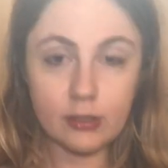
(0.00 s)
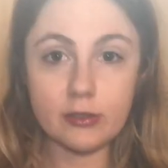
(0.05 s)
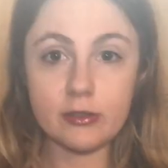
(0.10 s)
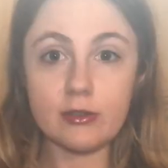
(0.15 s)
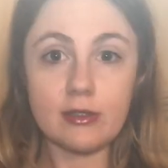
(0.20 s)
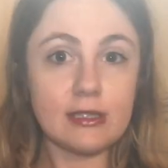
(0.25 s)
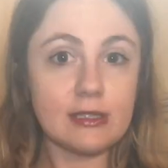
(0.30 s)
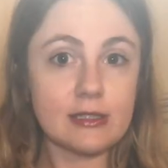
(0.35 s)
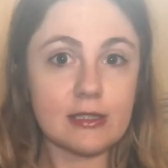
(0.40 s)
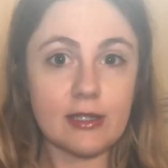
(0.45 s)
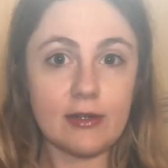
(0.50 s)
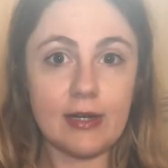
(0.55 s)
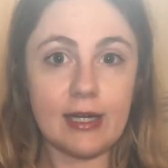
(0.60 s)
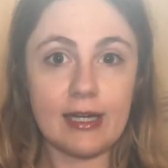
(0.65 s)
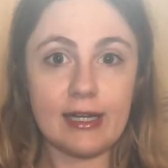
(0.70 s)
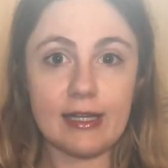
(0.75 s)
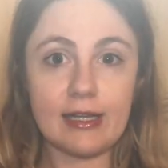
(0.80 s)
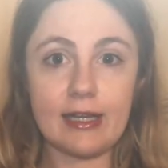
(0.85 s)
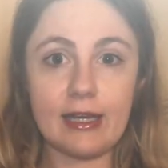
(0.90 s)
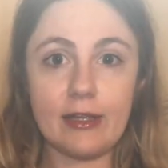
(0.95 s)
So let's go
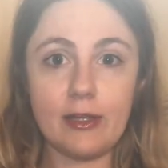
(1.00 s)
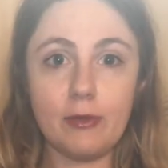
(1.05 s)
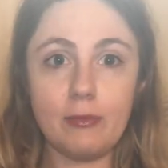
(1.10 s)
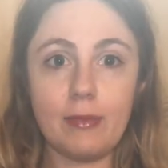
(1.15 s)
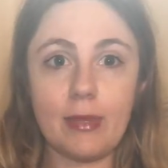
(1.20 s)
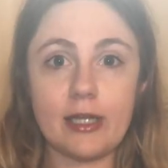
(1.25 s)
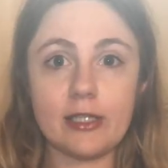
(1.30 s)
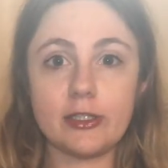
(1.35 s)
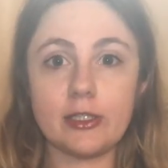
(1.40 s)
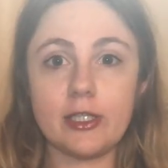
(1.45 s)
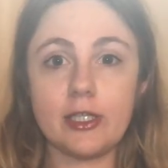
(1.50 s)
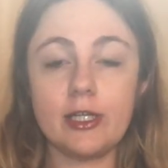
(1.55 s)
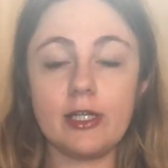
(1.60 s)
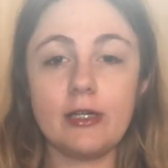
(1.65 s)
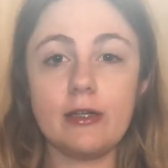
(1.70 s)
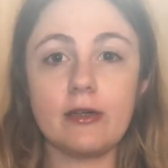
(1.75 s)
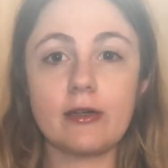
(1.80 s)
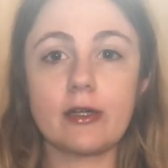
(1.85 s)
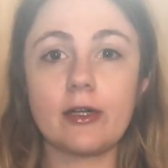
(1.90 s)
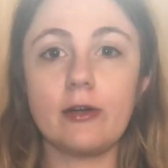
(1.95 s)
ahead and get you
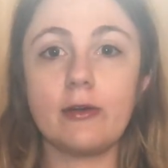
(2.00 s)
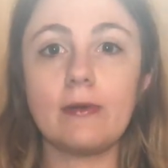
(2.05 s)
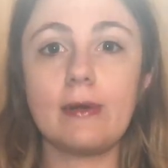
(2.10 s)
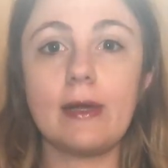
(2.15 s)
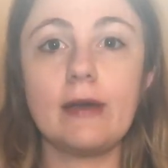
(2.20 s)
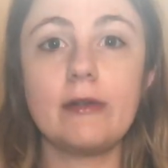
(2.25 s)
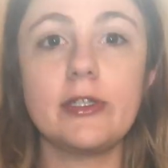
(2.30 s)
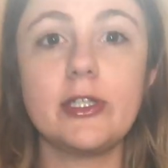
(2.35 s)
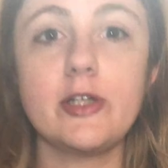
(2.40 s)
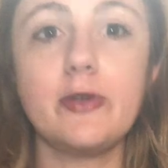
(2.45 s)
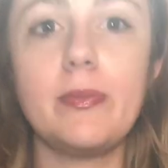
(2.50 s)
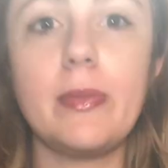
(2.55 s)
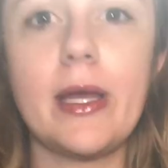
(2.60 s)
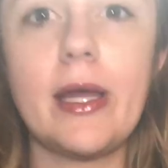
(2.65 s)
measured. I'll go around your